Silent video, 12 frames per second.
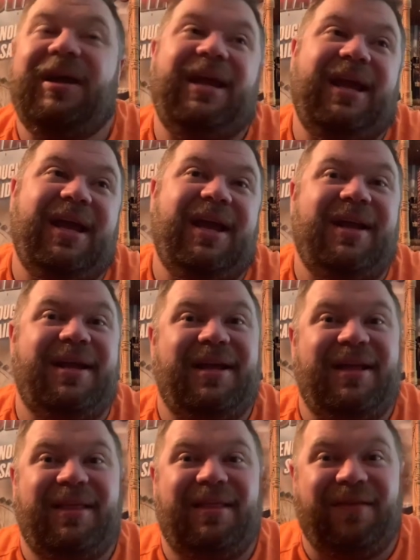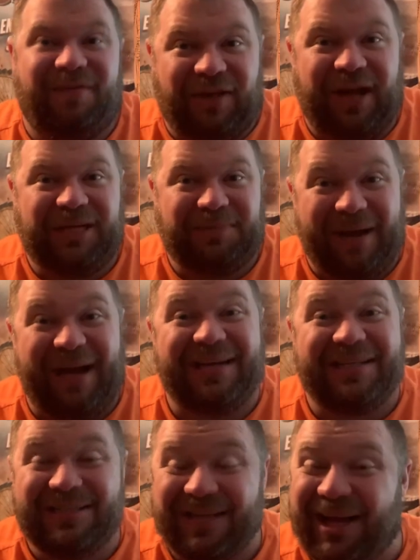and the flashbacks
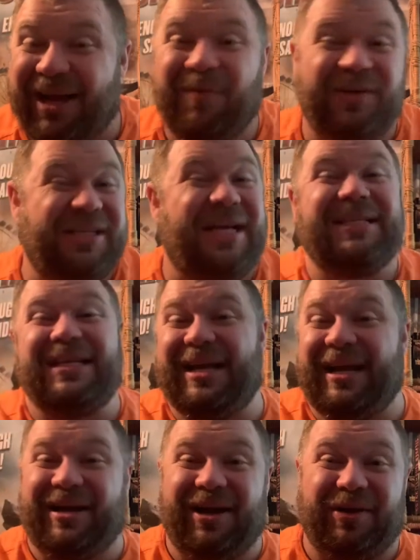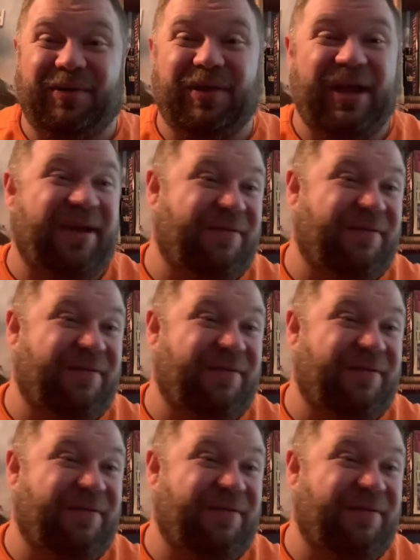suck, which that's a Nick Cutter thing.